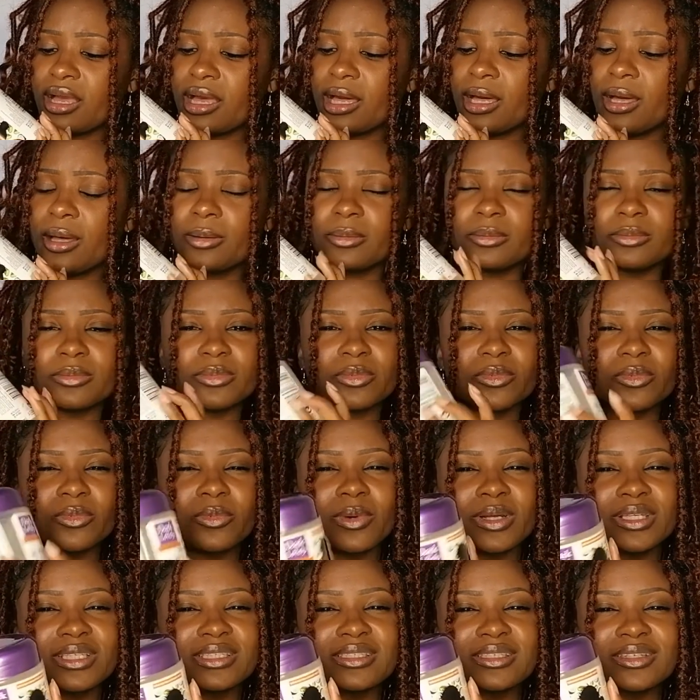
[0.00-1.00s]

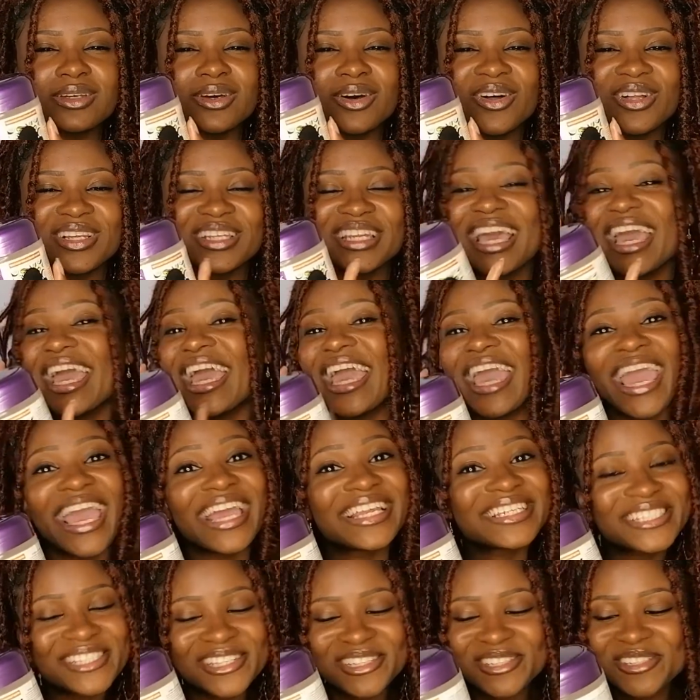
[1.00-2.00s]
what is it called?
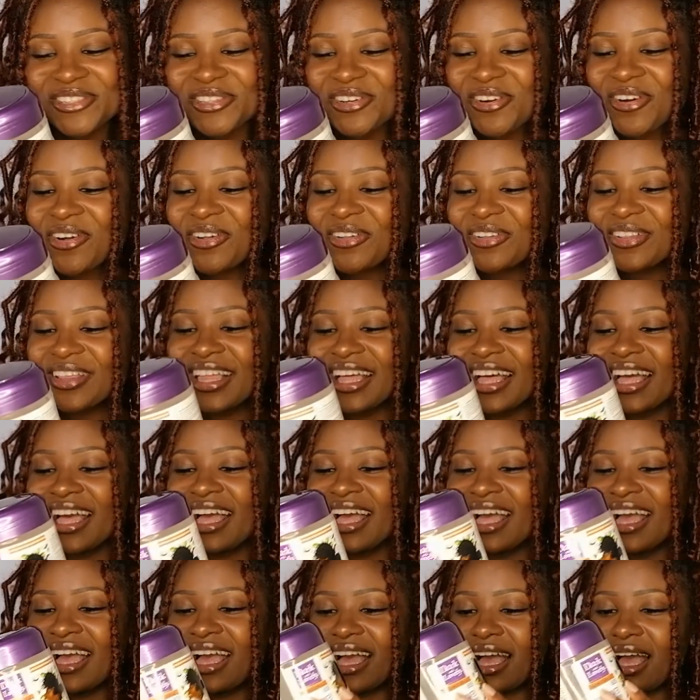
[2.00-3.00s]
Edge control.
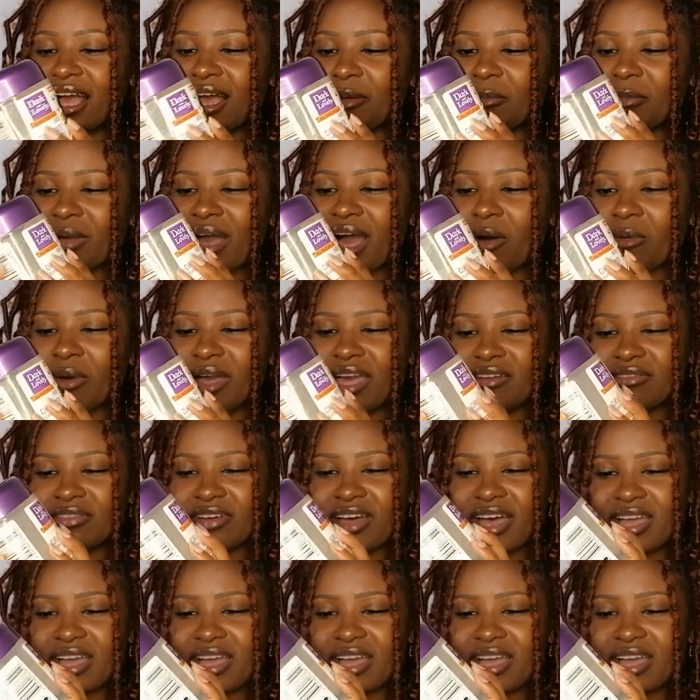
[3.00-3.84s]
However,